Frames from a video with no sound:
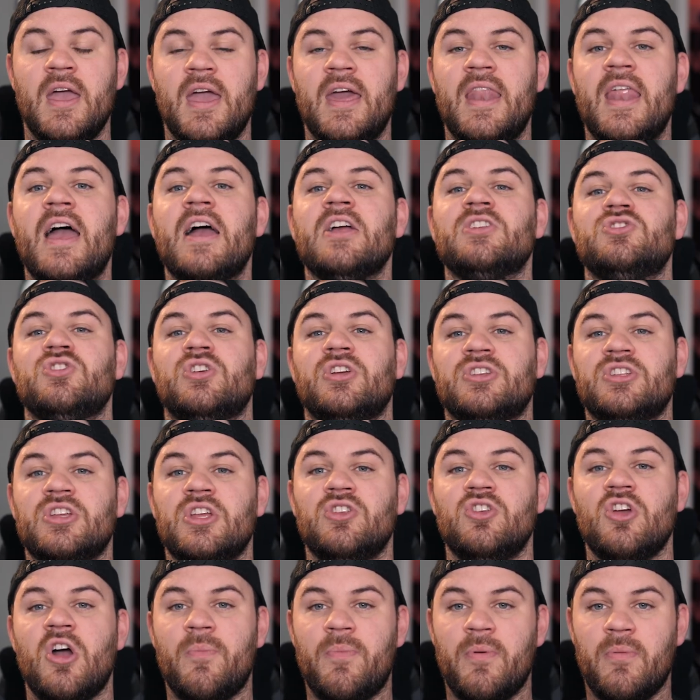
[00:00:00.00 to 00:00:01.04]
And as you
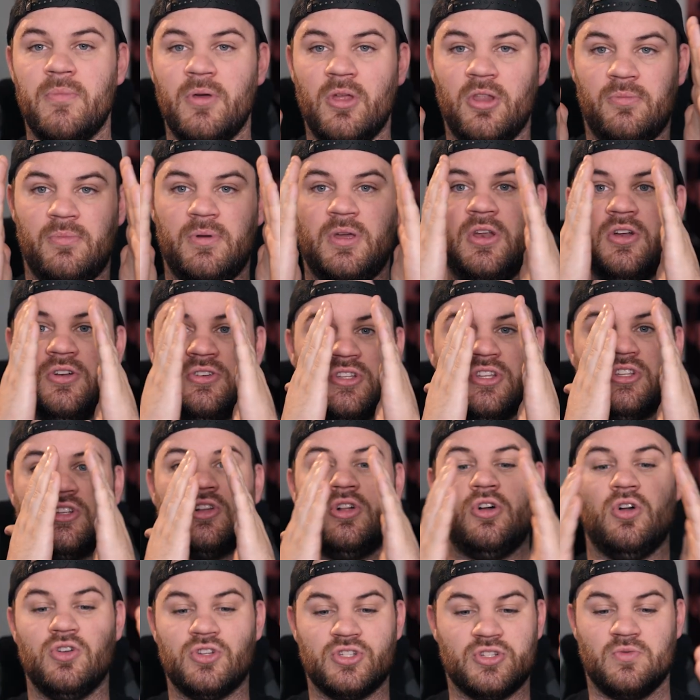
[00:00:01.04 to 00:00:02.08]
continue up in millimeters, it's
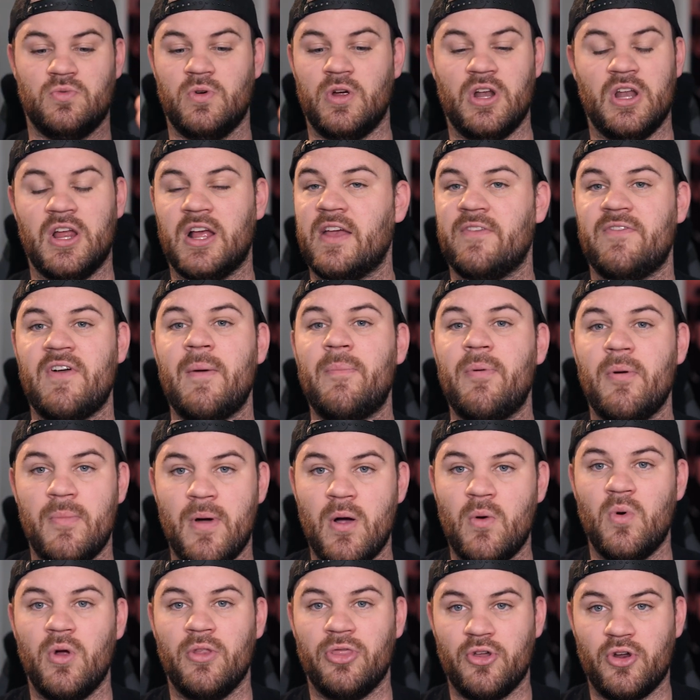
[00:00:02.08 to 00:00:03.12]
close to where, like if I put my
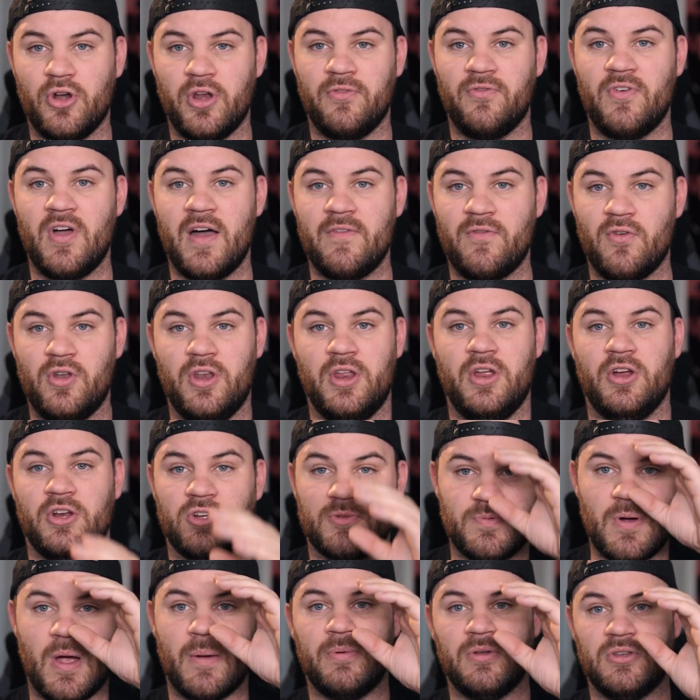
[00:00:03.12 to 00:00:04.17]
135 on here,
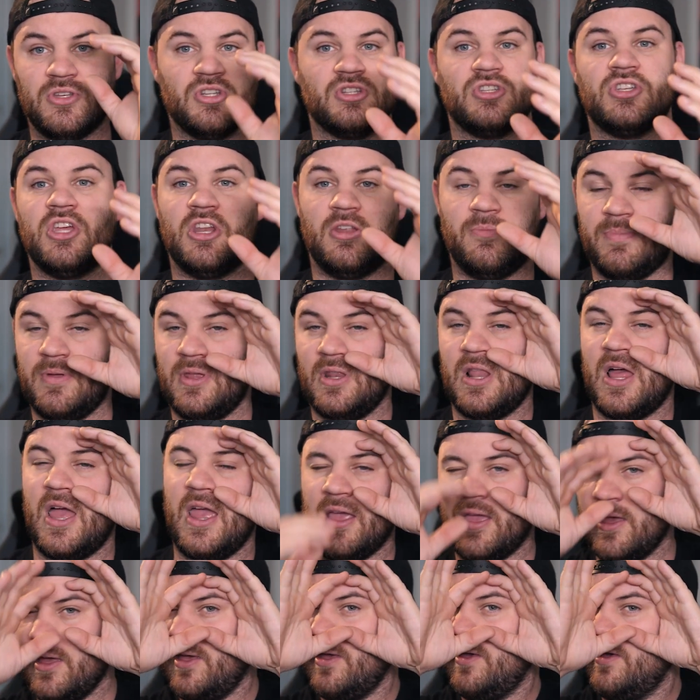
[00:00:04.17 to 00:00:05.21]
it's probably just going to be
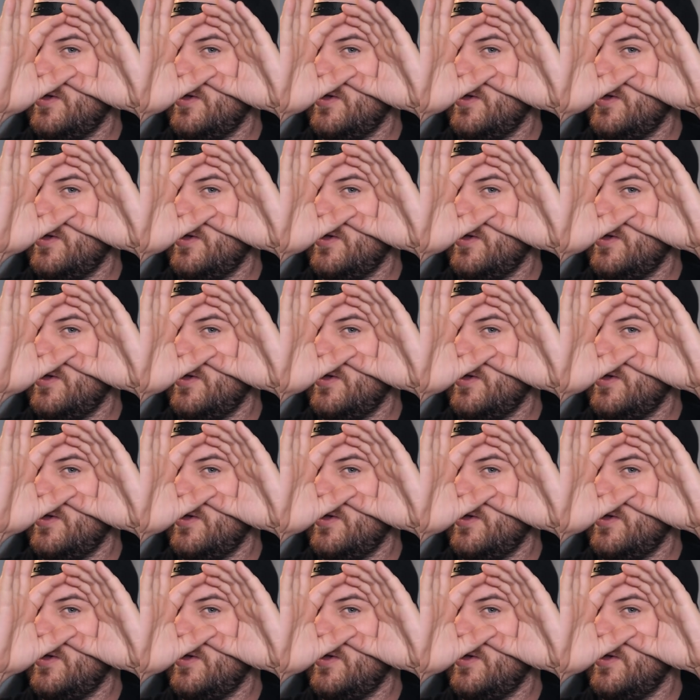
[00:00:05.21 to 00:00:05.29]
like